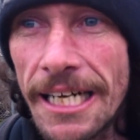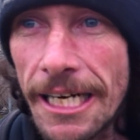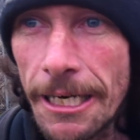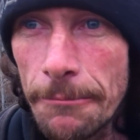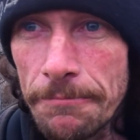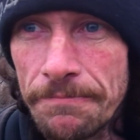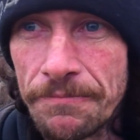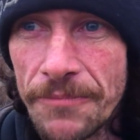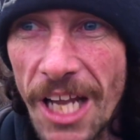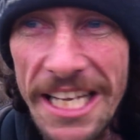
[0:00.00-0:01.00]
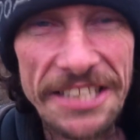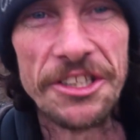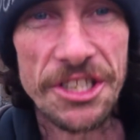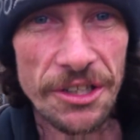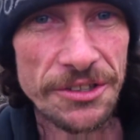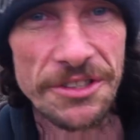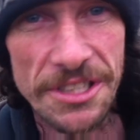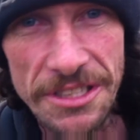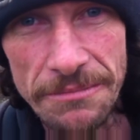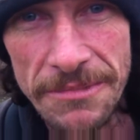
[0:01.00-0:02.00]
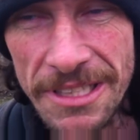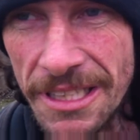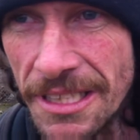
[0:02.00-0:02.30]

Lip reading: I hate the shelter system.